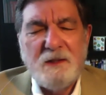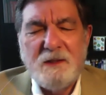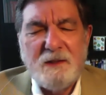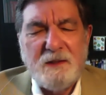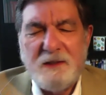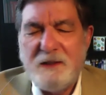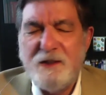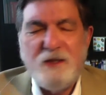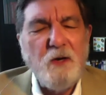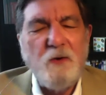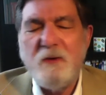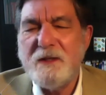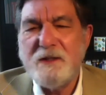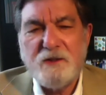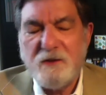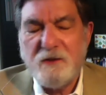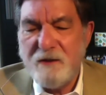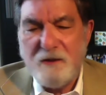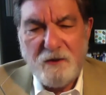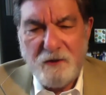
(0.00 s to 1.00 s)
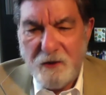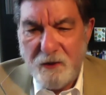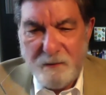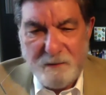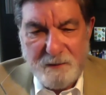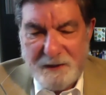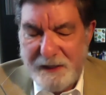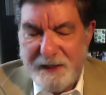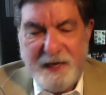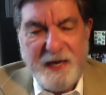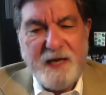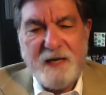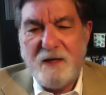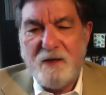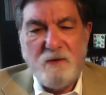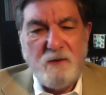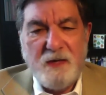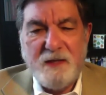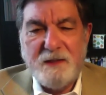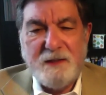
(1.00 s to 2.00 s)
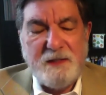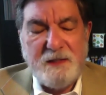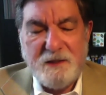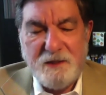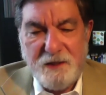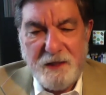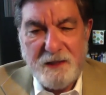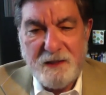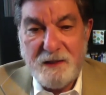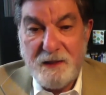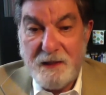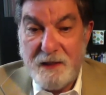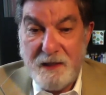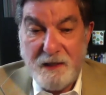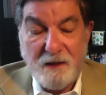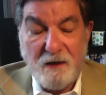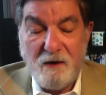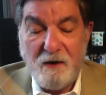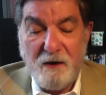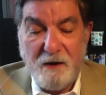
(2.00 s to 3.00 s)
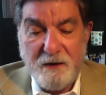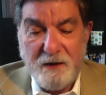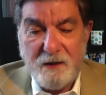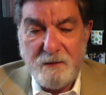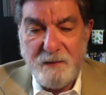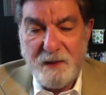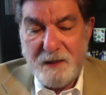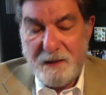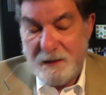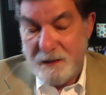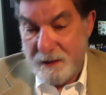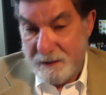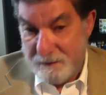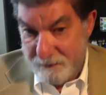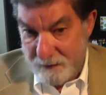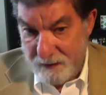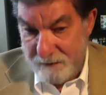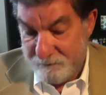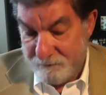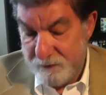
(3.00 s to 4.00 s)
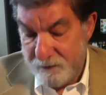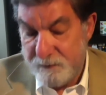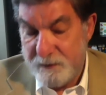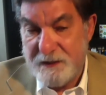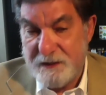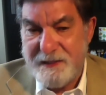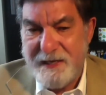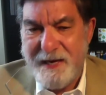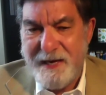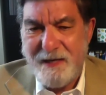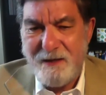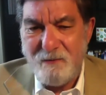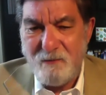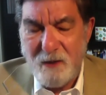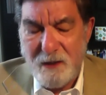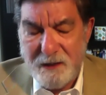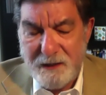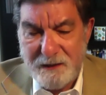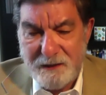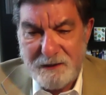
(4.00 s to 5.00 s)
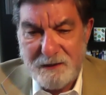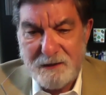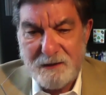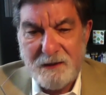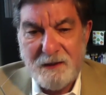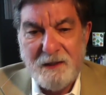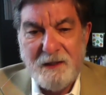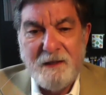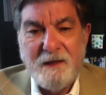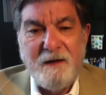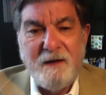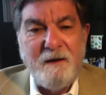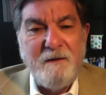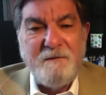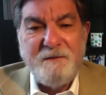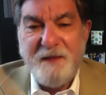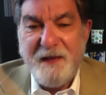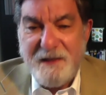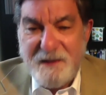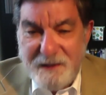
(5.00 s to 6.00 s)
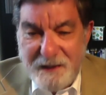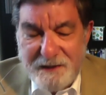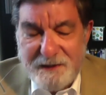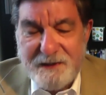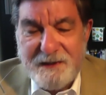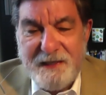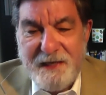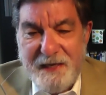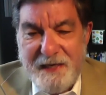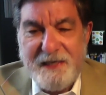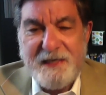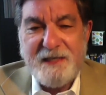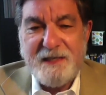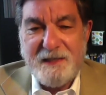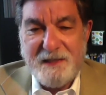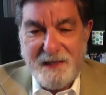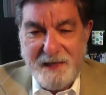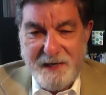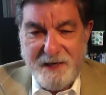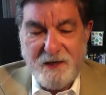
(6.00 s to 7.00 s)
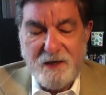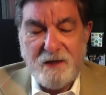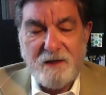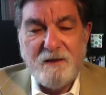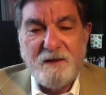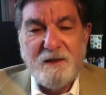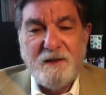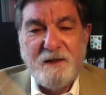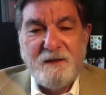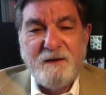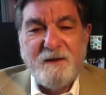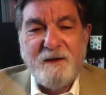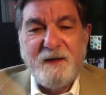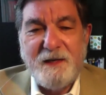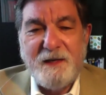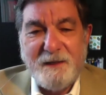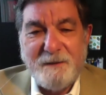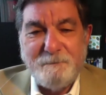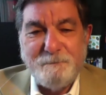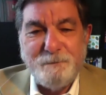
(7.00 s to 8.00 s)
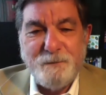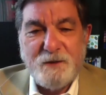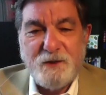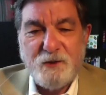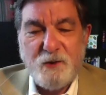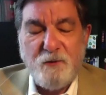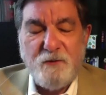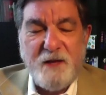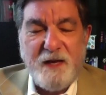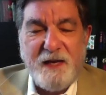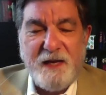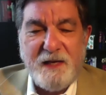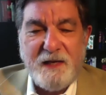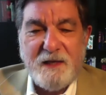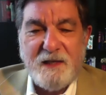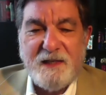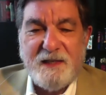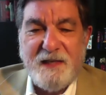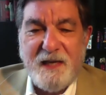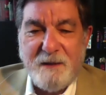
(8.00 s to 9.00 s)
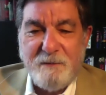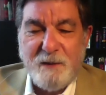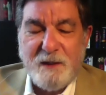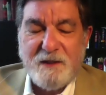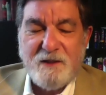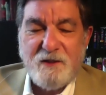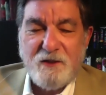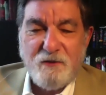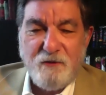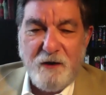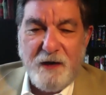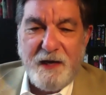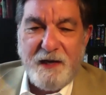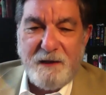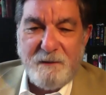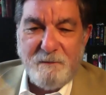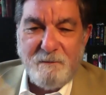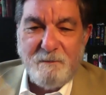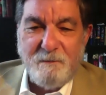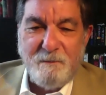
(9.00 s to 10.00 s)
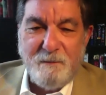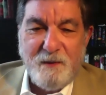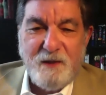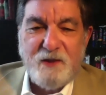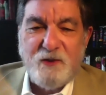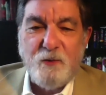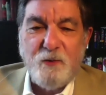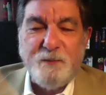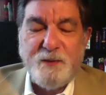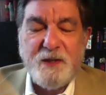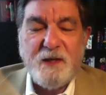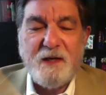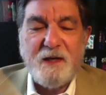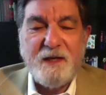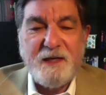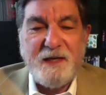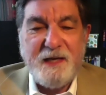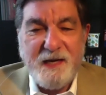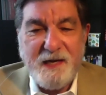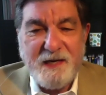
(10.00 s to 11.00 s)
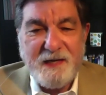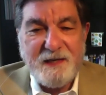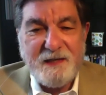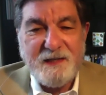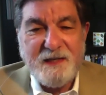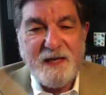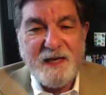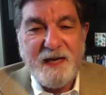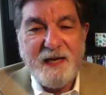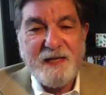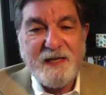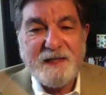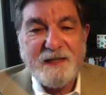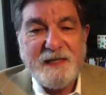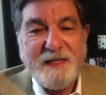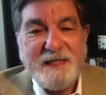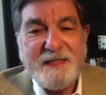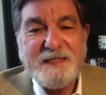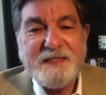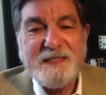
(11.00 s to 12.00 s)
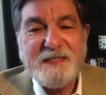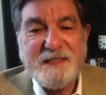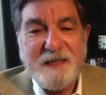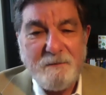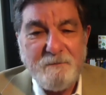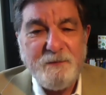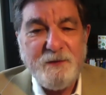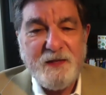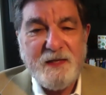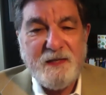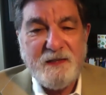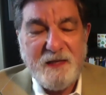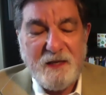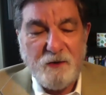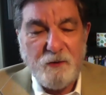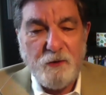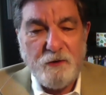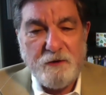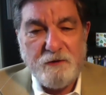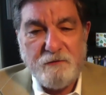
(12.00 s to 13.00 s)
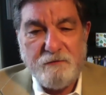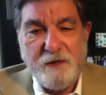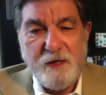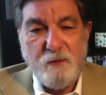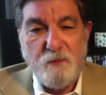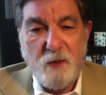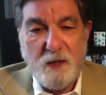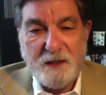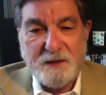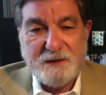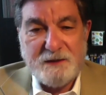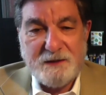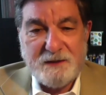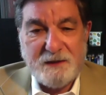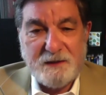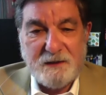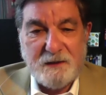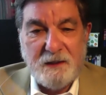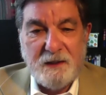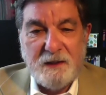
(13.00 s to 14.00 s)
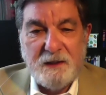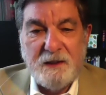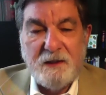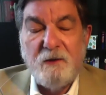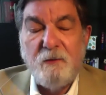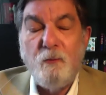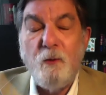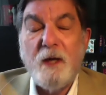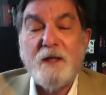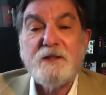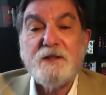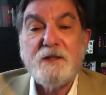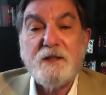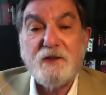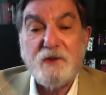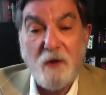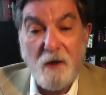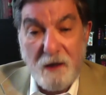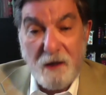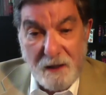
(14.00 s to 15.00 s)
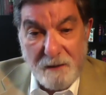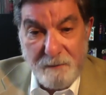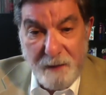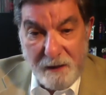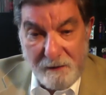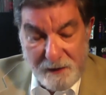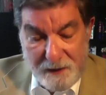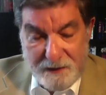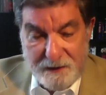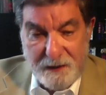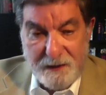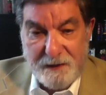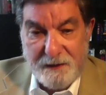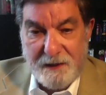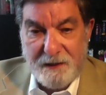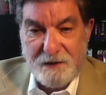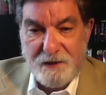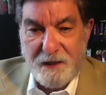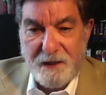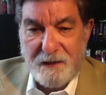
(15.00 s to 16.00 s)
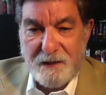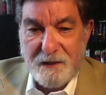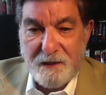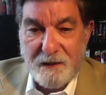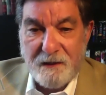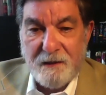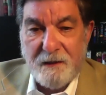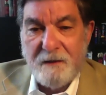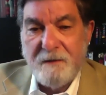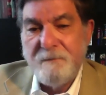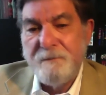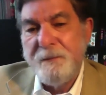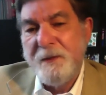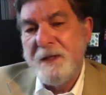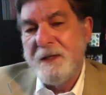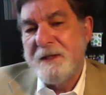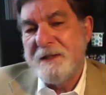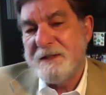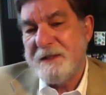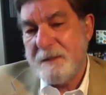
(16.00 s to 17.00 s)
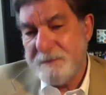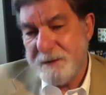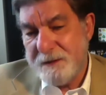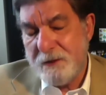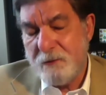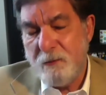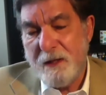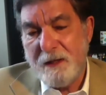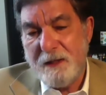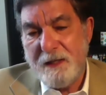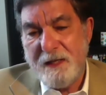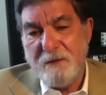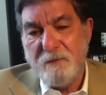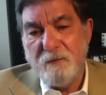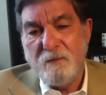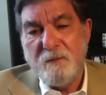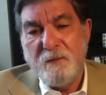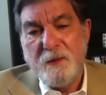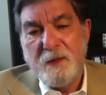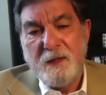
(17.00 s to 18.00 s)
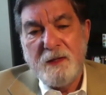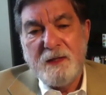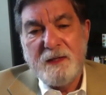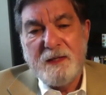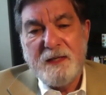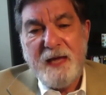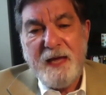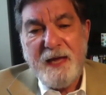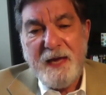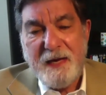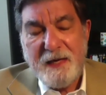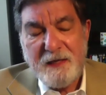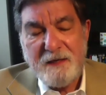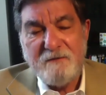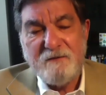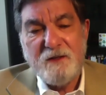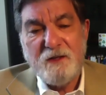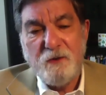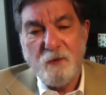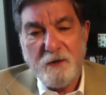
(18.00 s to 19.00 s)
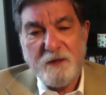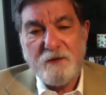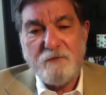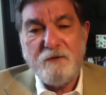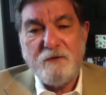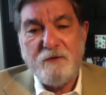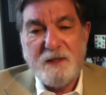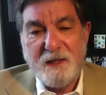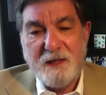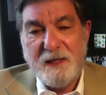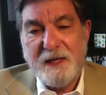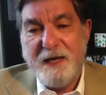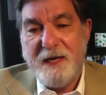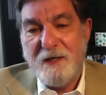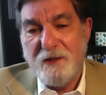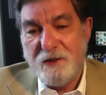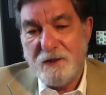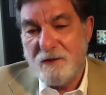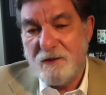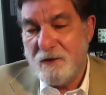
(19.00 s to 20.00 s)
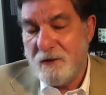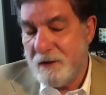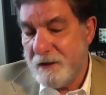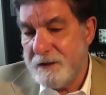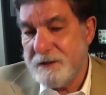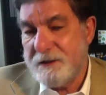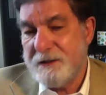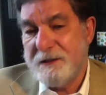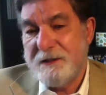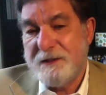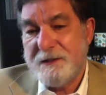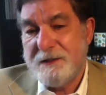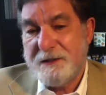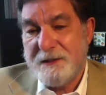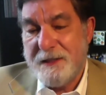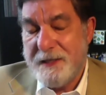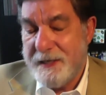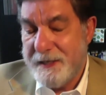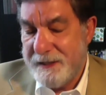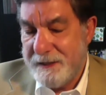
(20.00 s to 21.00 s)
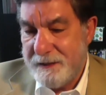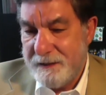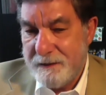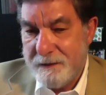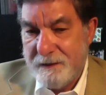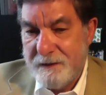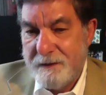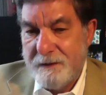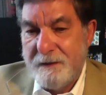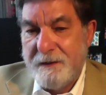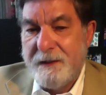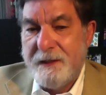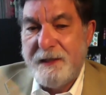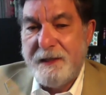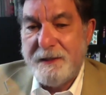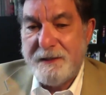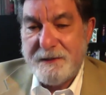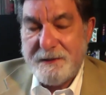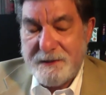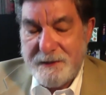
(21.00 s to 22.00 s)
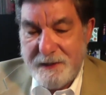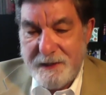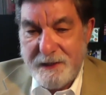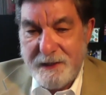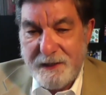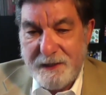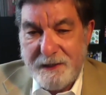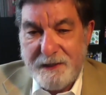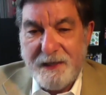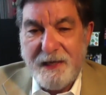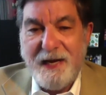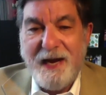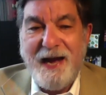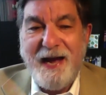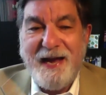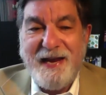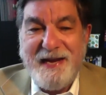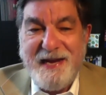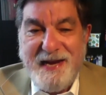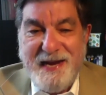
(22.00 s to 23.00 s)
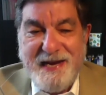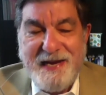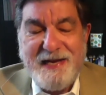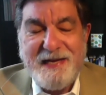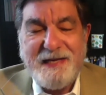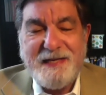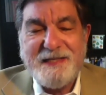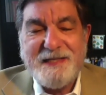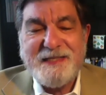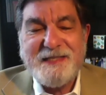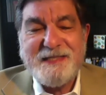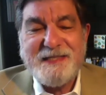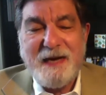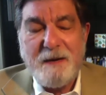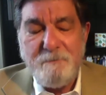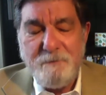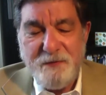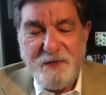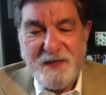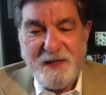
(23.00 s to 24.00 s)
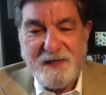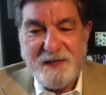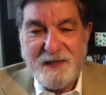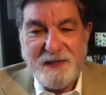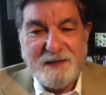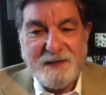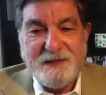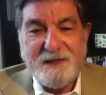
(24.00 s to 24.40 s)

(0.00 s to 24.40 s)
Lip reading: In no uncertain terms, it can't go on the agenda. And our argument from state was they just need it there so they can demonstrate to Pyongyang that at least something that North Korea wants to talk about is on the agenda. Subsequently, the head of the North Korean delegation took us aside and said, I need something on